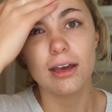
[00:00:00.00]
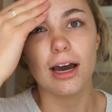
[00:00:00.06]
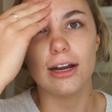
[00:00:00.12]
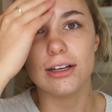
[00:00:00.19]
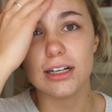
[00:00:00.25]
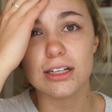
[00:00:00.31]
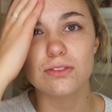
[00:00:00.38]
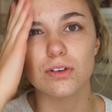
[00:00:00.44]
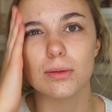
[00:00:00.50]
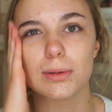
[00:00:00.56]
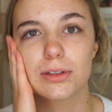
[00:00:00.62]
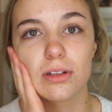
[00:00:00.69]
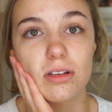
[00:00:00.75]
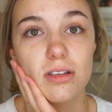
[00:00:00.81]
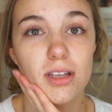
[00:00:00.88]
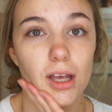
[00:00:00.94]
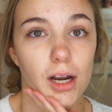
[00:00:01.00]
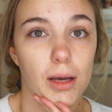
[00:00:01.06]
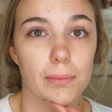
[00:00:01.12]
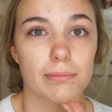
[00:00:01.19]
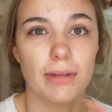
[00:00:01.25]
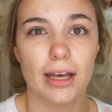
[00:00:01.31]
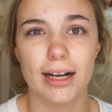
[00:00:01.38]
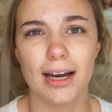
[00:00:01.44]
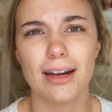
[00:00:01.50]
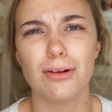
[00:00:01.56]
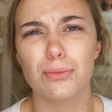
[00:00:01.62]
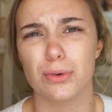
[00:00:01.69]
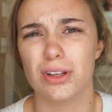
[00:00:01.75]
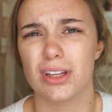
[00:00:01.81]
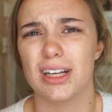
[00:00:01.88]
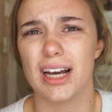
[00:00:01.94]
How do you guys feel about this setup? I kind
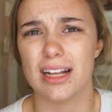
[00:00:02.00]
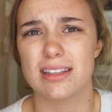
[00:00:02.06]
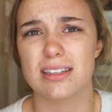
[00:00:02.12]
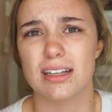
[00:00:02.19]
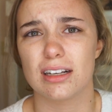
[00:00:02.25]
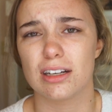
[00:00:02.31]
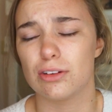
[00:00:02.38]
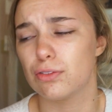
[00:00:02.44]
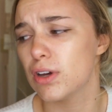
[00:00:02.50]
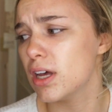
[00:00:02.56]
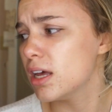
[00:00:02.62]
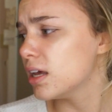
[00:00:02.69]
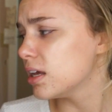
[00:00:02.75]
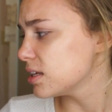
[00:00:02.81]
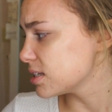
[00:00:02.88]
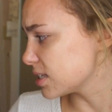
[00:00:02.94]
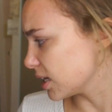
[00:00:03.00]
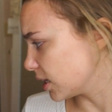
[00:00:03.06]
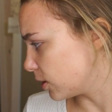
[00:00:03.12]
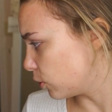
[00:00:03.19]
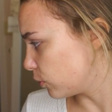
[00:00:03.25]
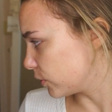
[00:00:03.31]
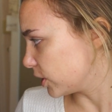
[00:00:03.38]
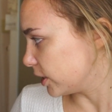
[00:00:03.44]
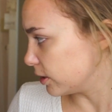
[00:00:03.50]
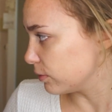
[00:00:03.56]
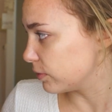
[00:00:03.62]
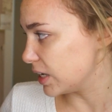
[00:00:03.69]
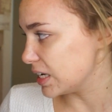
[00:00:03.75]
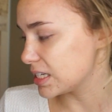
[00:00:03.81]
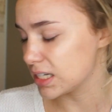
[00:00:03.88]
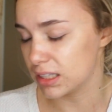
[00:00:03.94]
of really got sick of sitting over here and
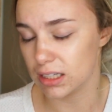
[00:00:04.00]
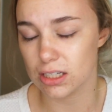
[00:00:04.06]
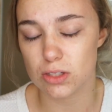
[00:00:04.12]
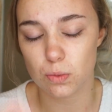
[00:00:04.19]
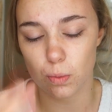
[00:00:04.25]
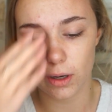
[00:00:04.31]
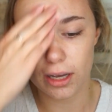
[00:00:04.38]
facing this